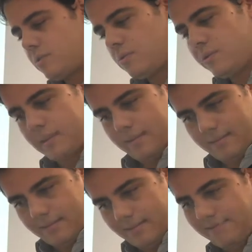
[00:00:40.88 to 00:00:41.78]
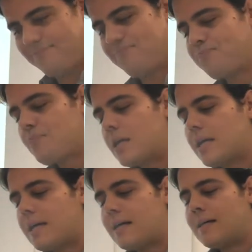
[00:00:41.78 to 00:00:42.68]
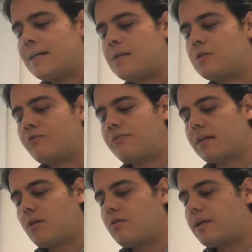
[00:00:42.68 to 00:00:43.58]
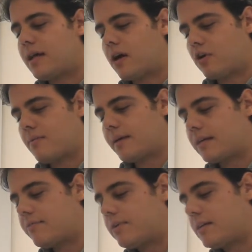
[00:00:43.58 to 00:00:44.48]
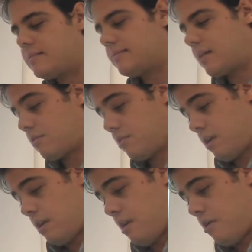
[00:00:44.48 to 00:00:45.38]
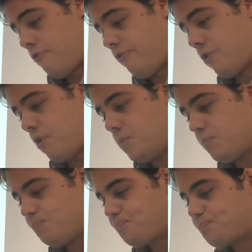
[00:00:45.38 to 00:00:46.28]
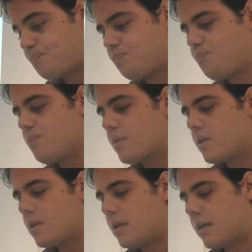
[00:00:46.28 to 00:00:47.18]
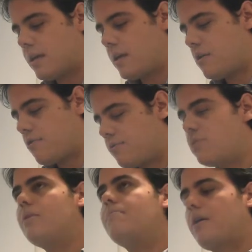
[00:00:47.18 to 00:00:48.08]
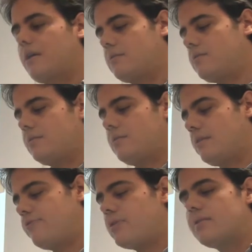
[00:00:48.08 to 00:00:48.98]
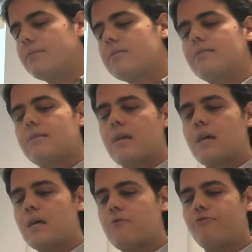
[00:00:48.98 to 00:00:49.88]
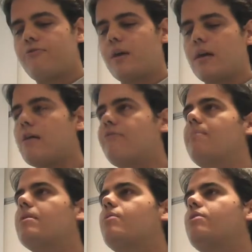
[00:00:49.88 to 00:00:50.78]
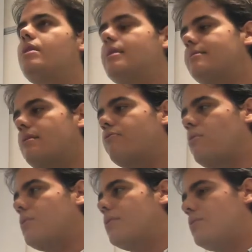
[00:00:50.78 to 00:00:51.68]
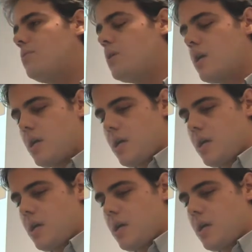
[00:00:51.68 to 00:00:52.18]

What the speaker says: Kutnets. It reflects only the economic activities that flow through the markets. That, for instance, if a family would, instead of going to